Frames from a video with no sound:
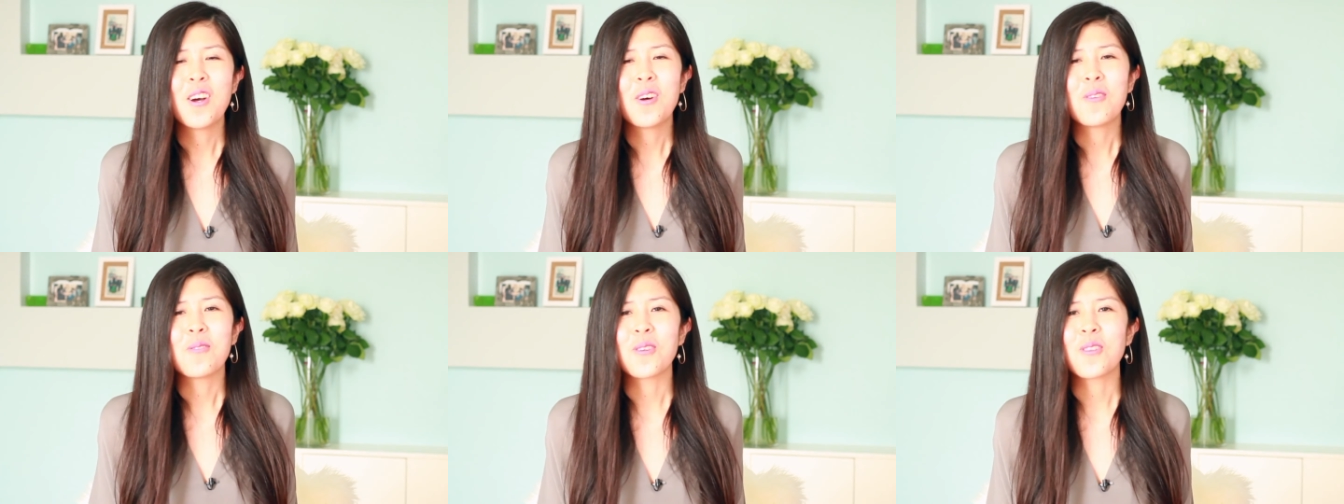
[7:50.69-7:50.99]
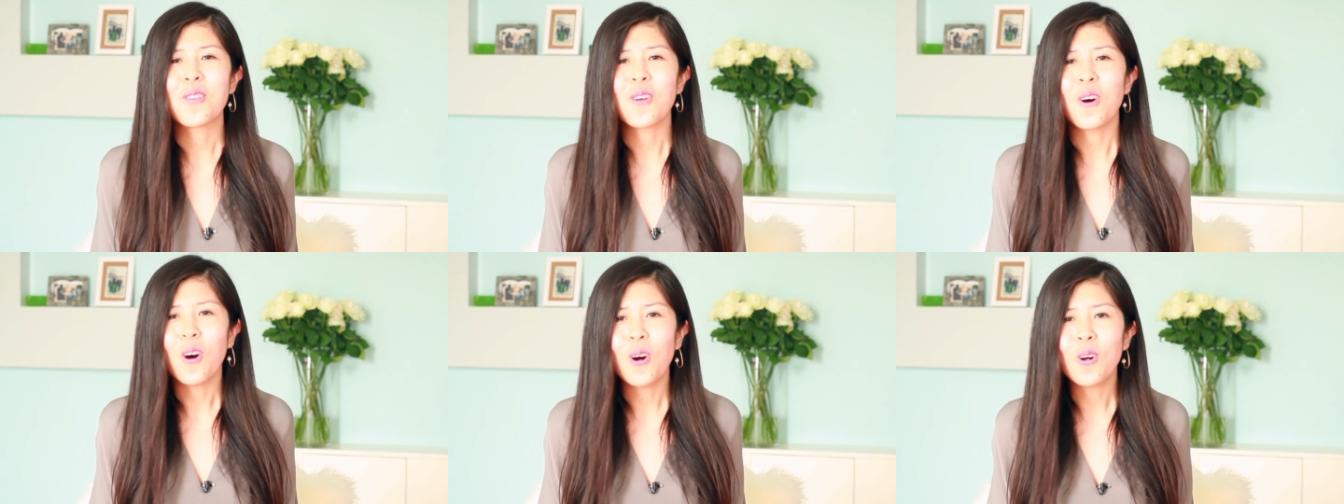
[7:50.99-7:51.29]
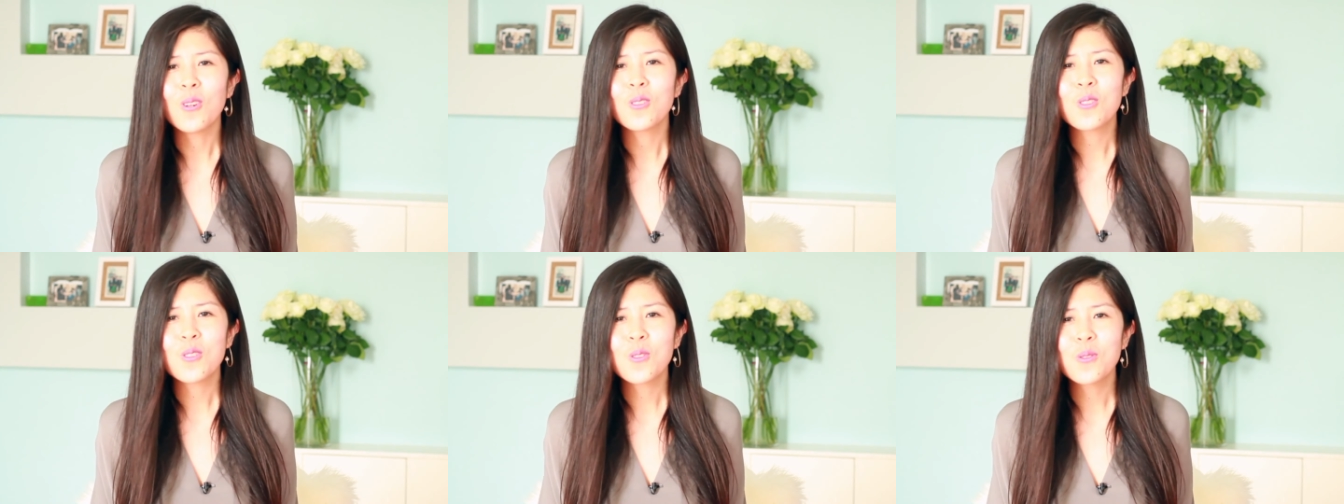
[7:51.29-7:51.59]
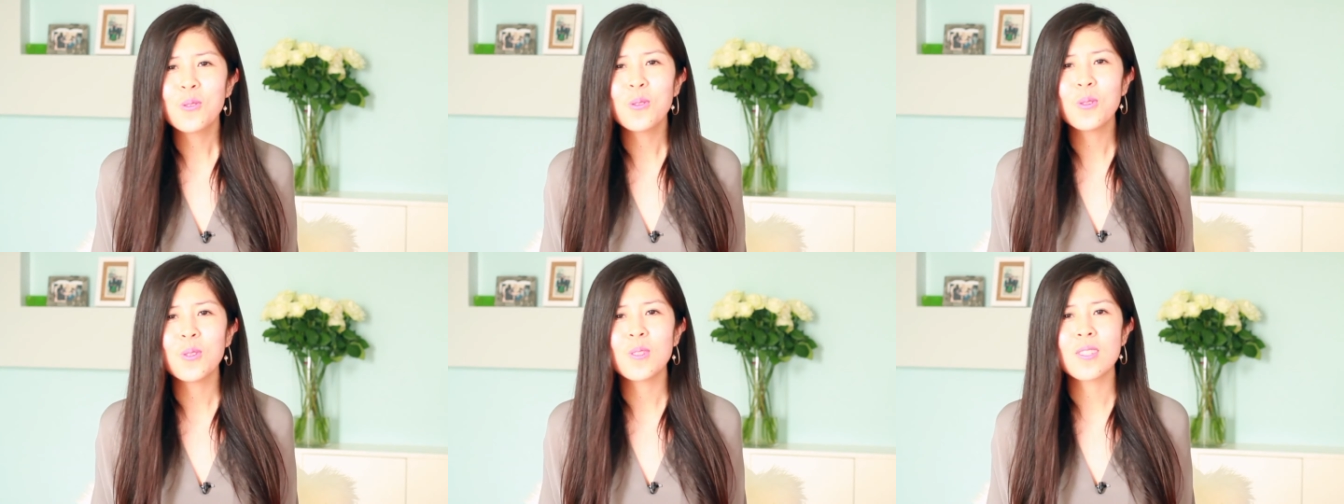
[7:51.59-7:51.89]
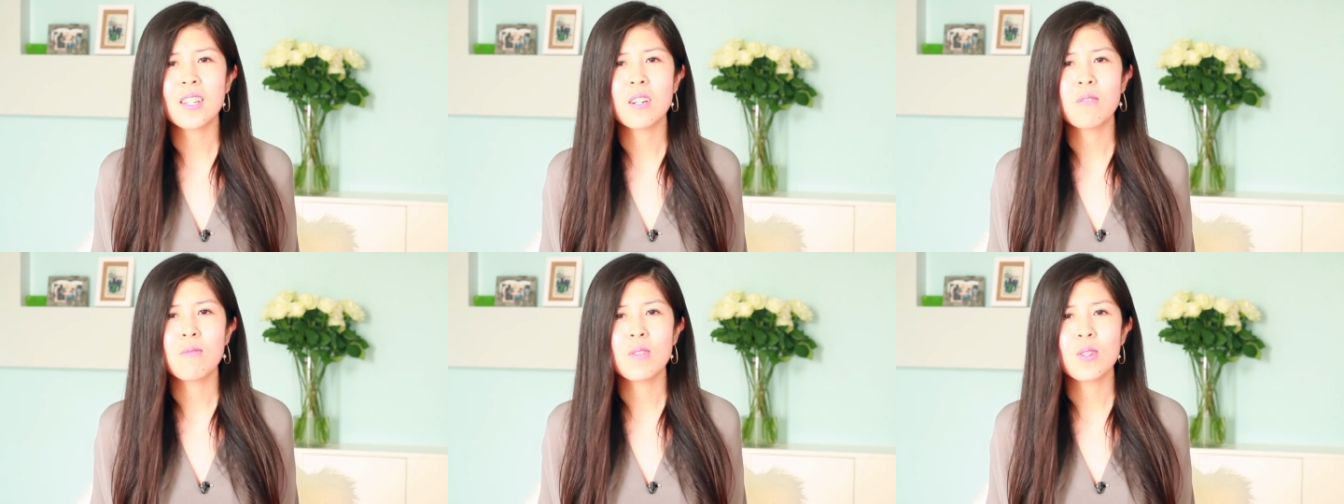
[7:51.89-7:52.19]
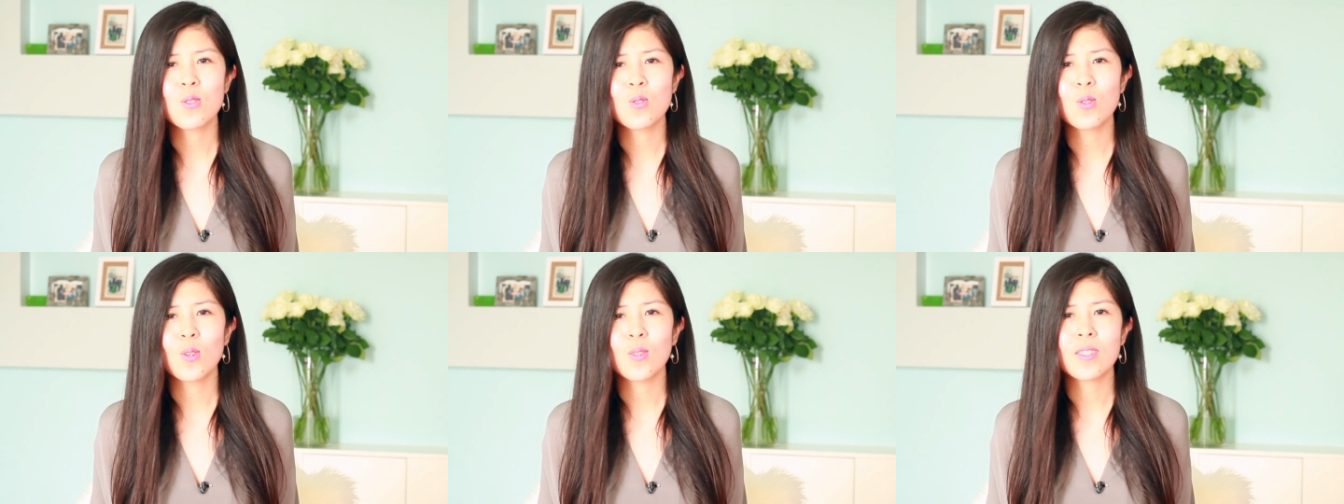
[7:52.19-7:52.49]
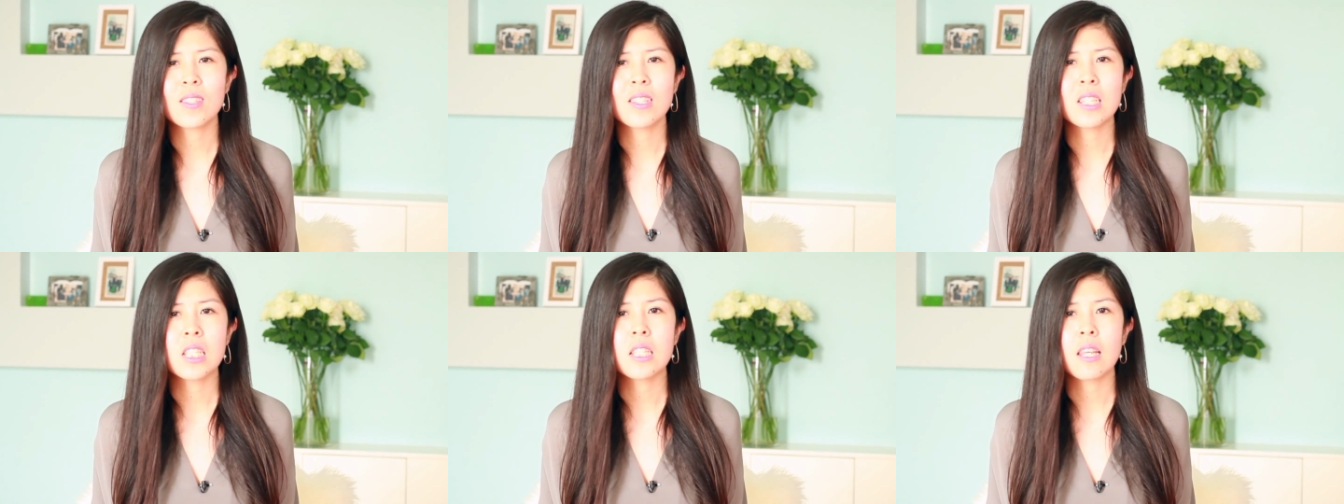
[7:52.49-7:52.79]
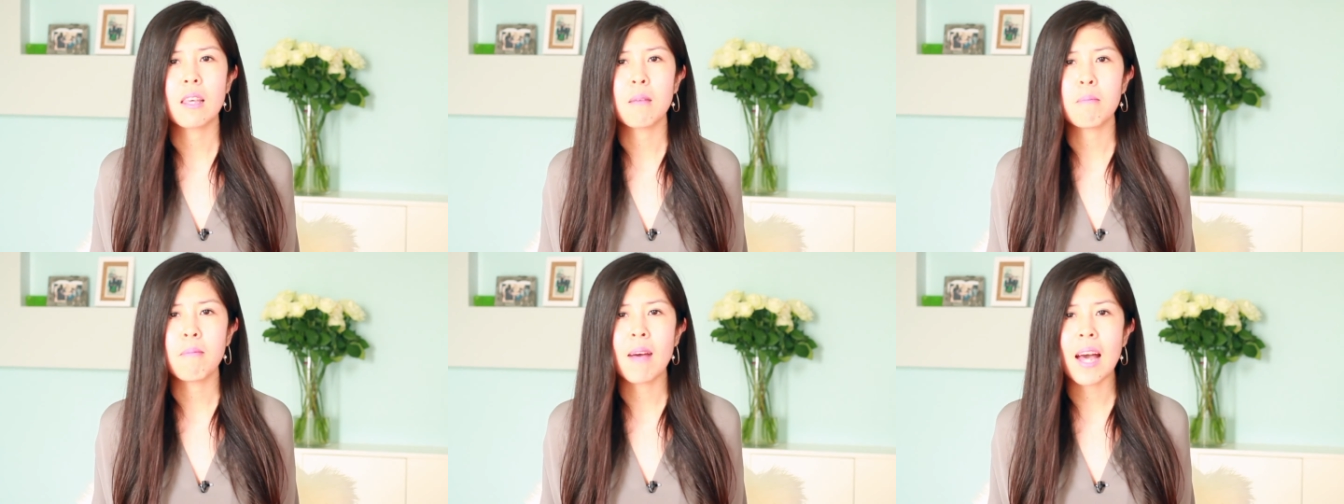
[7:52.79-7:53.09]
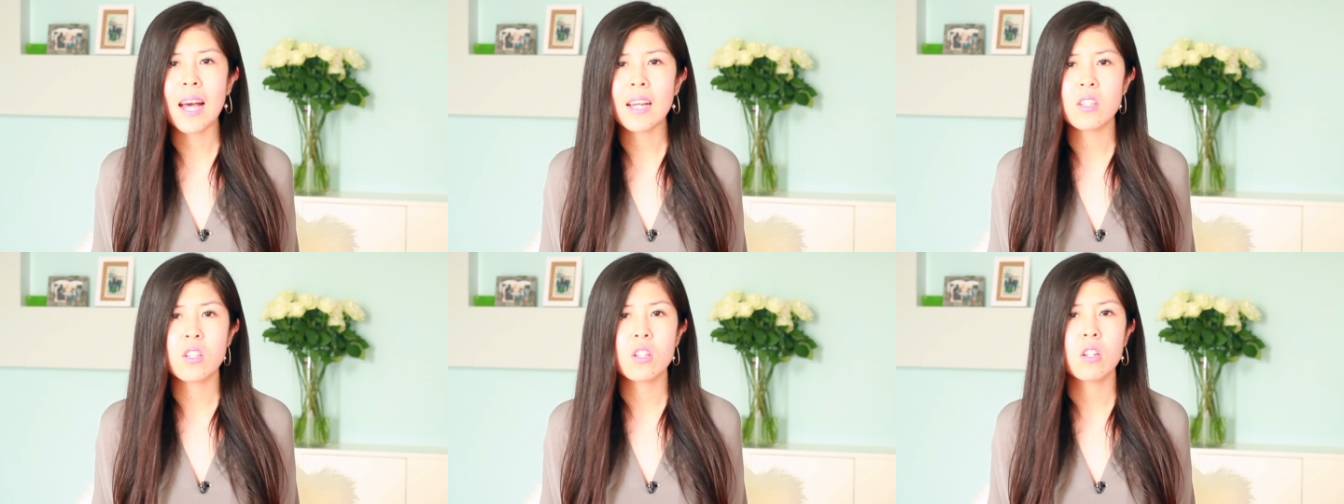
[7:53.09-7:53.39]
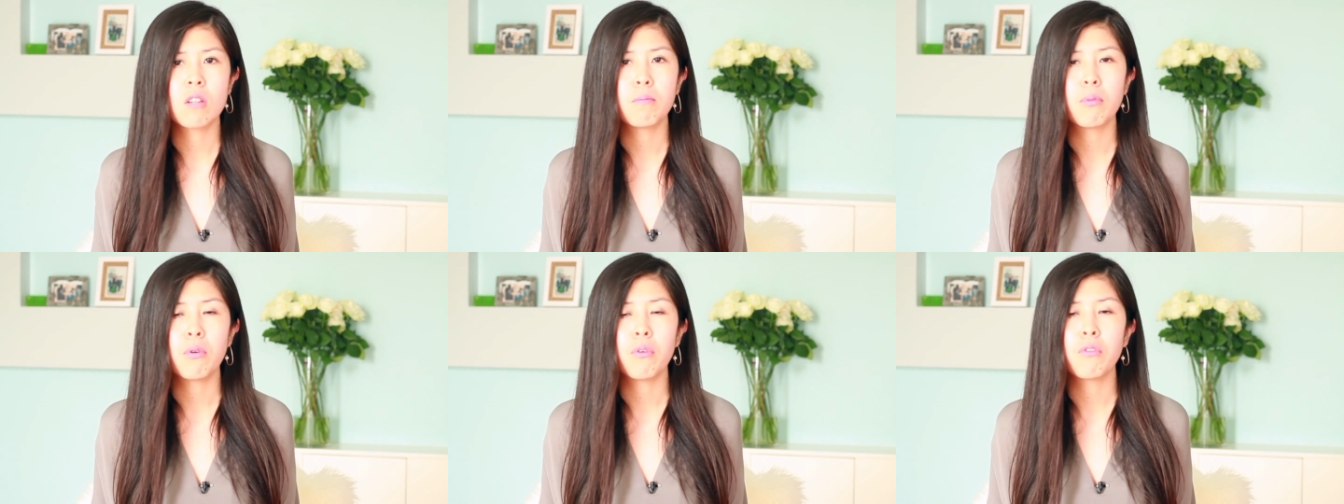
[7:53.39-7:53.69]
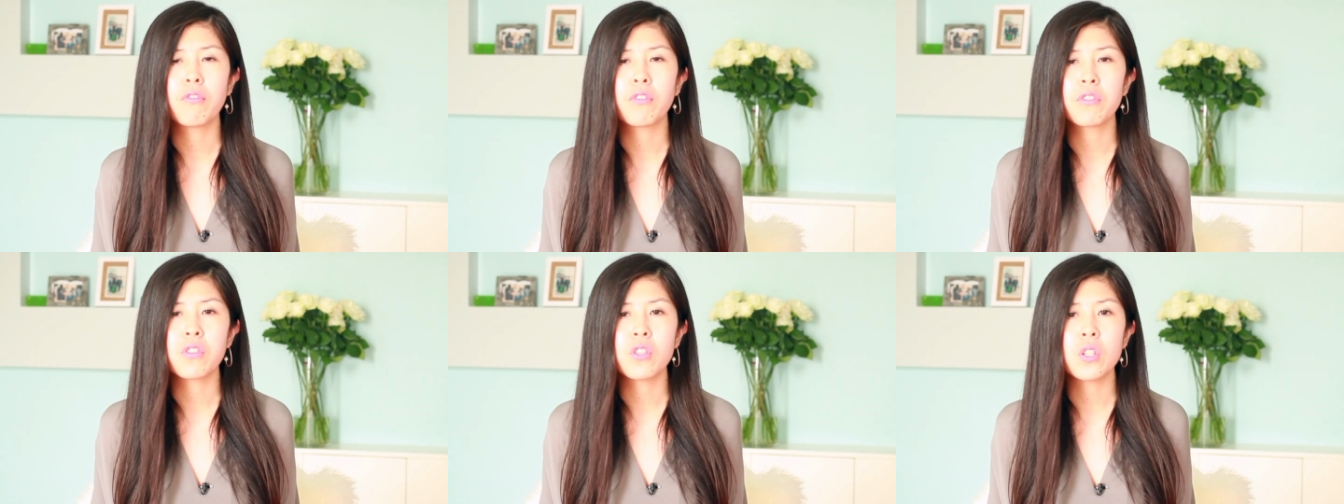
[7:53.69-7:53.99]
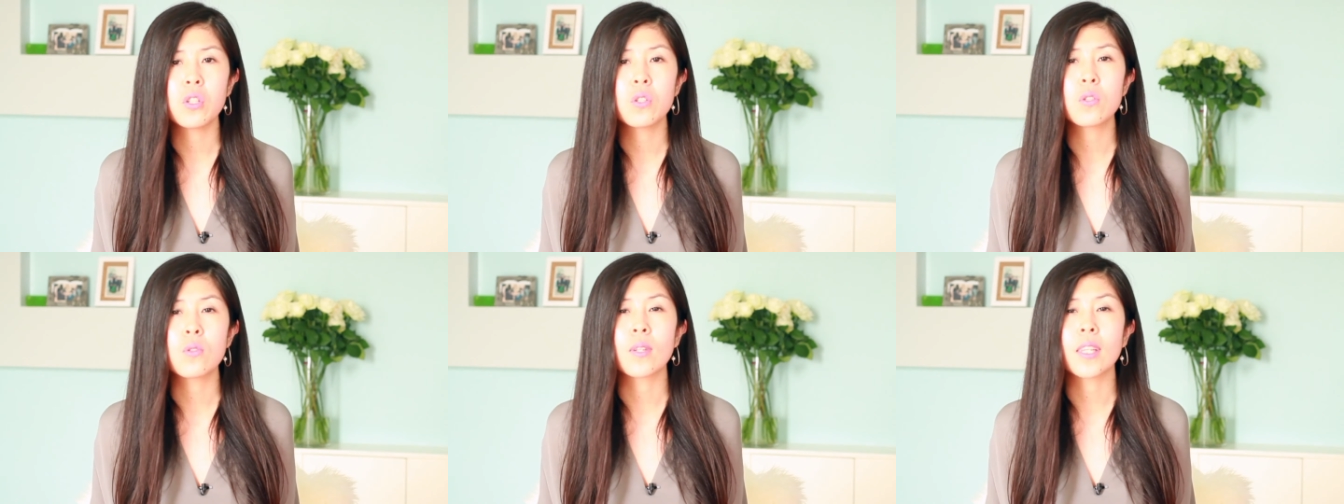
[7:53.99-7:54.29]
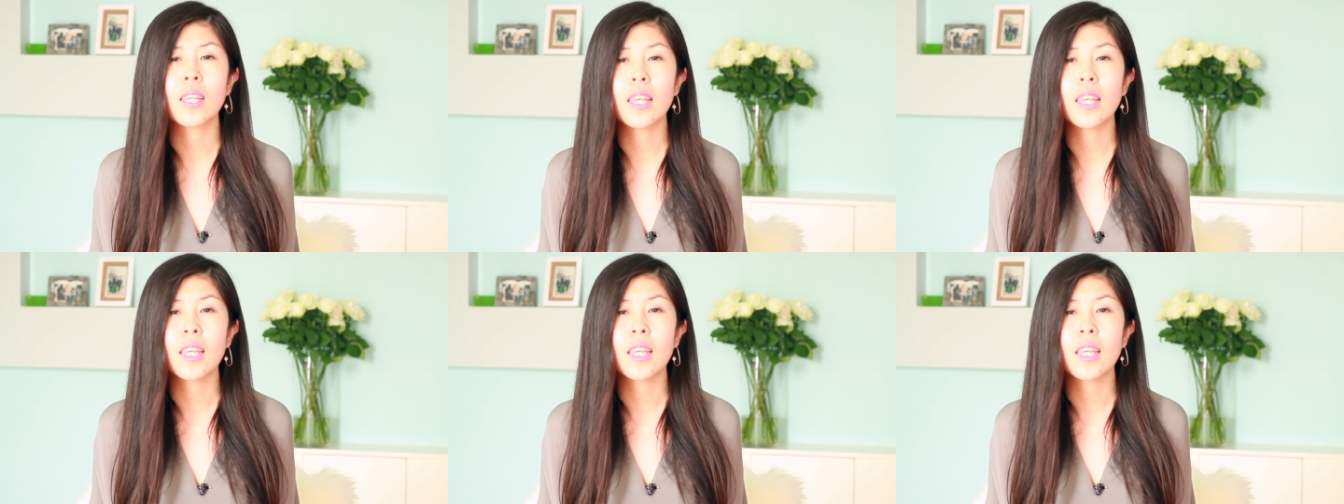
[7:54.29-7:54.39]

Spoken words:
with all tools and resources imaginable for you to